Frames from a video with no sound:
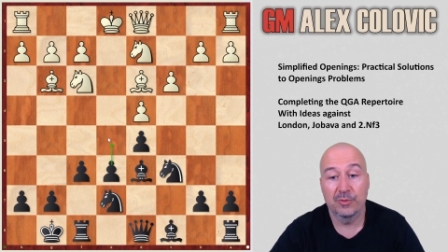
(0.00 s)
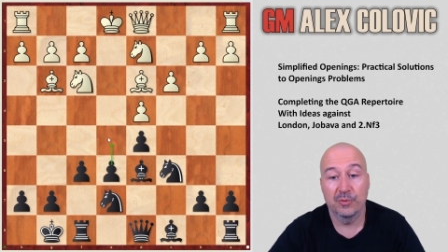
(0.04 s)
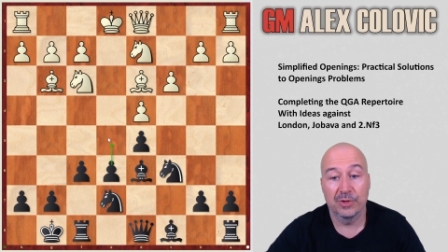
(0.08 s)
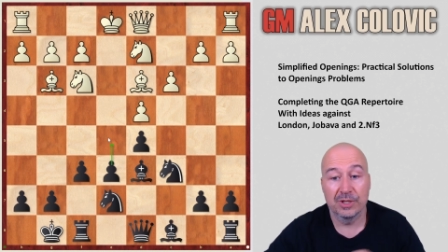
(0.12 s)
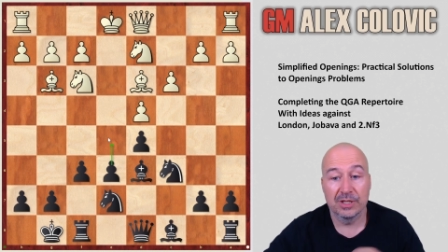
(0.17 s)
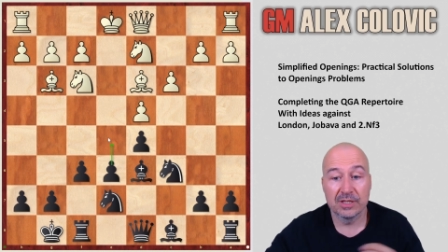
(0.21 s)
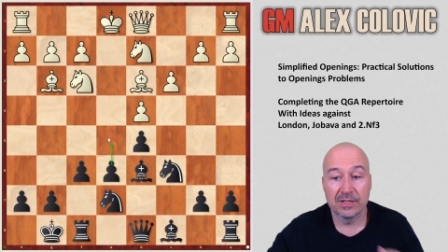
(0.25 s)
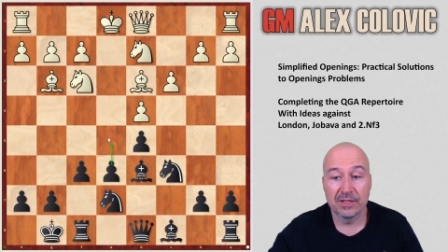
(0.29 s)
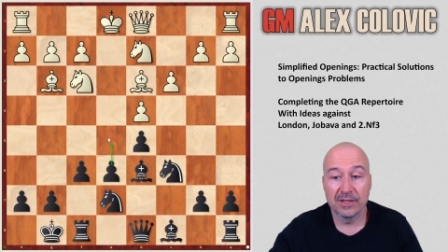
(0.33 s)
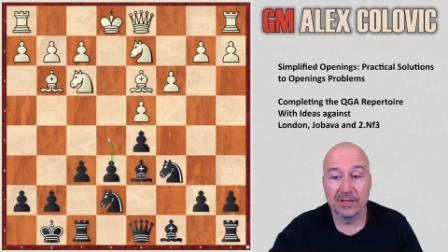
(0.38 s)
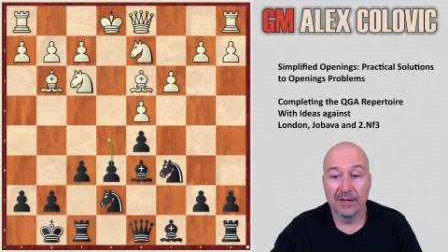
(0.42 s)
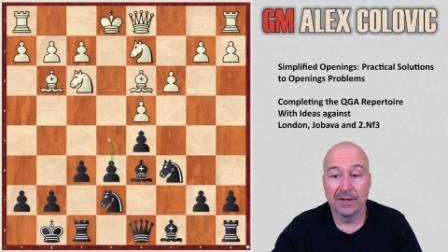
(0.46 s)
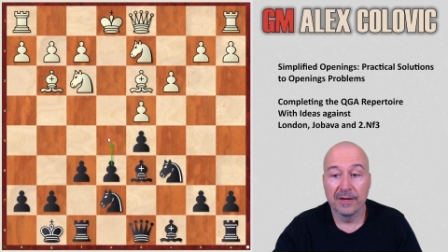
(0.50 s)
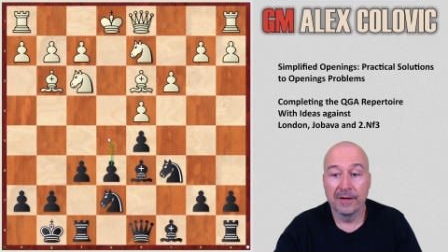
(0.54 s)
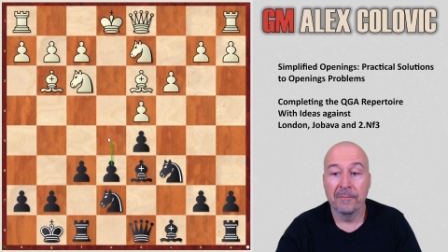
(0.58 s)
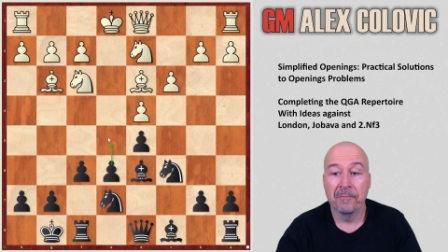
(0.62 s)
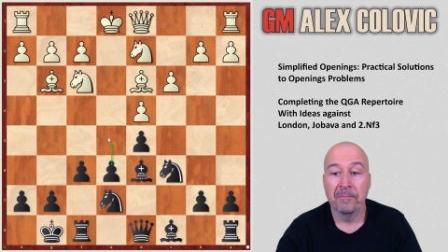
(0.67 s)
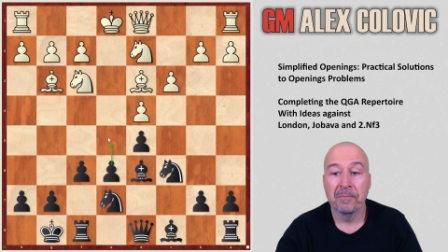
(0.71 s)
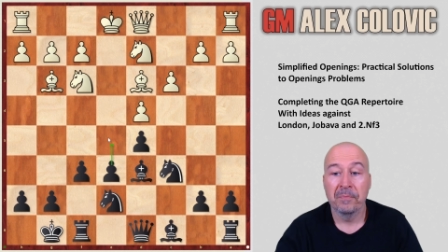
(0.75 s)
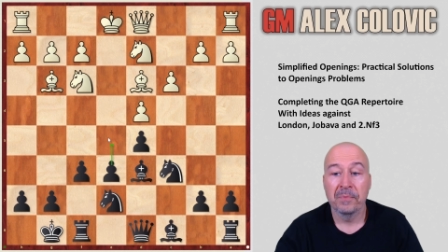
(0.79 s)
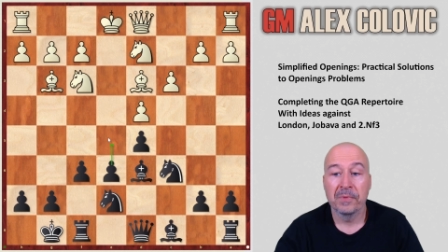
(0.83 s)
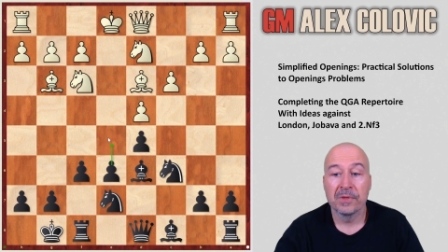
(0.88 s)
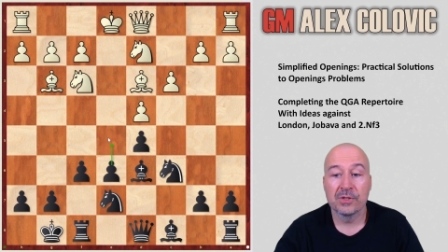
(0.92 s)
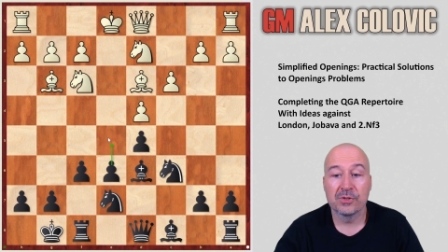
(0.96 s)
worse.
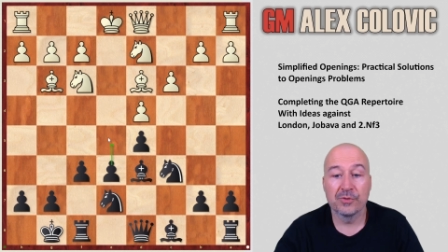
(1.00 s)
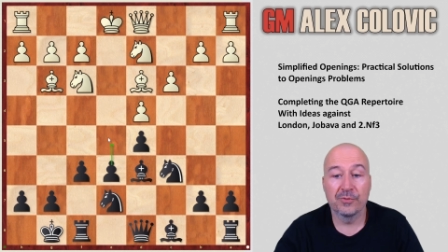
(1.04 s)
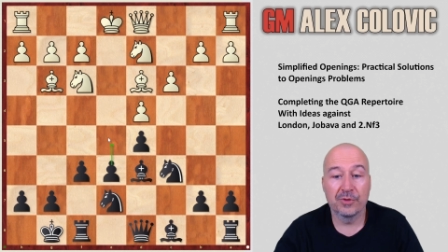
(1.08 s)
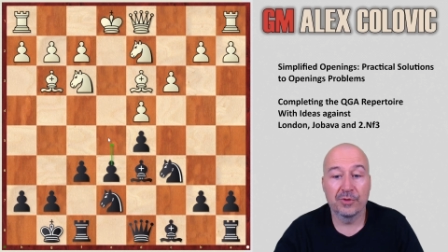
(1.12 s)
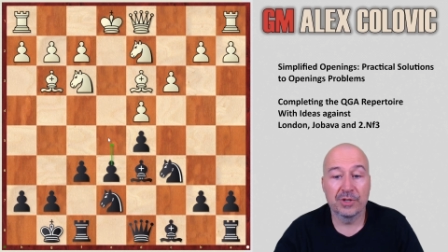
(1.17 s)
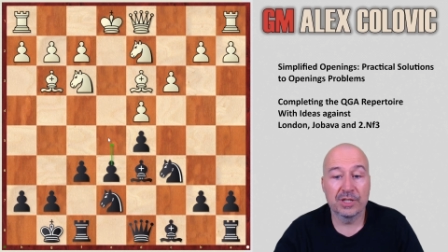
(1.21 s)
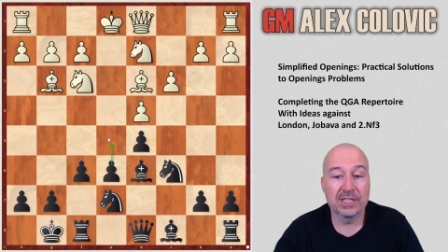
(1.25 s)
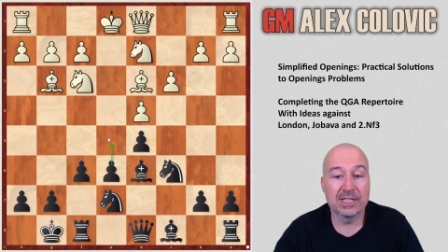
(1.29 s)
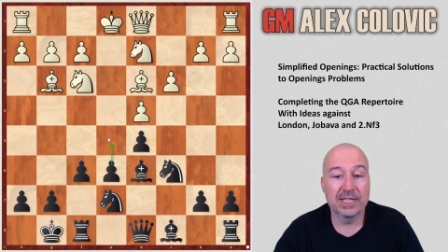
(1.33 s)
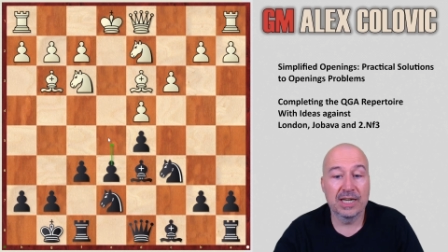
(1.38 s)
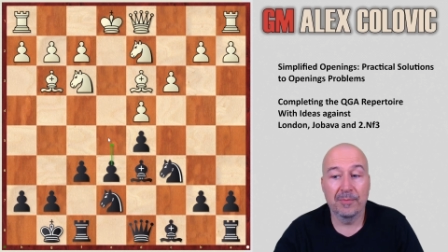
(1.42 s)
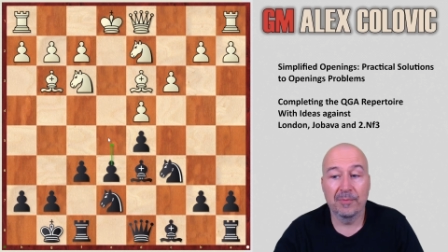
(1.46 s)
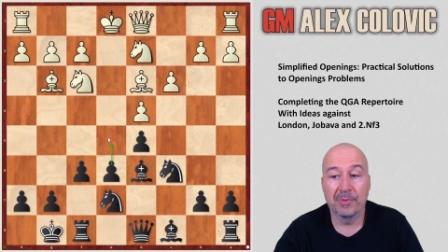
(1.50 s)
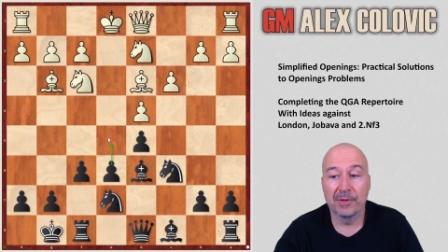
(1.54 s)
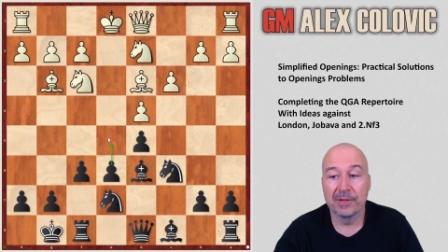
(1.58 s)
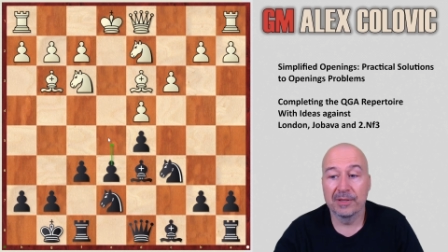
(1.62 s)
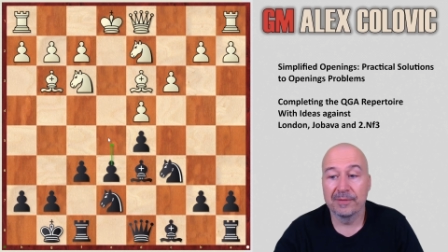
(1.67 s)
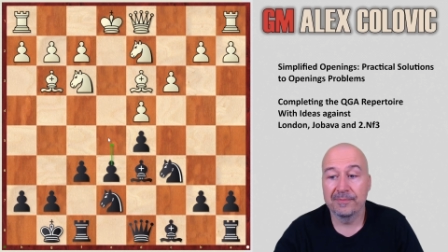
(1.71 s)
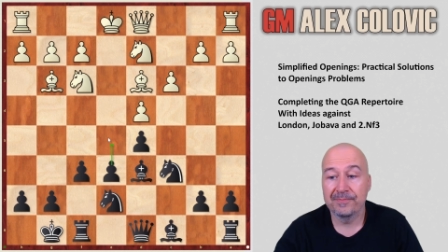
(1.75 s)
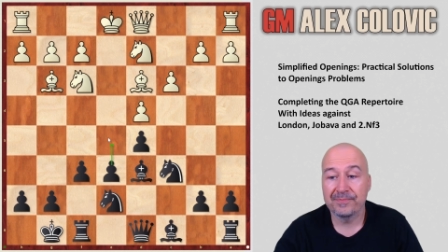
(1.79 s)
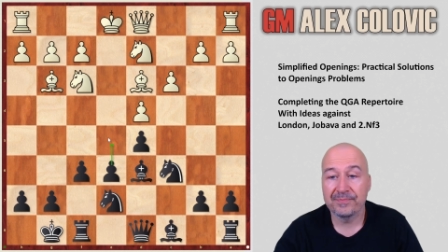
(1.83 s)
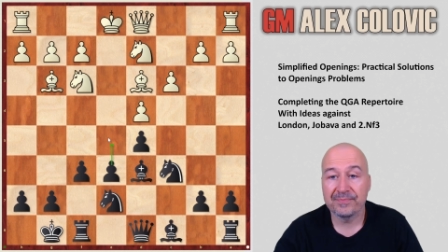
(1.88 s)
So for example,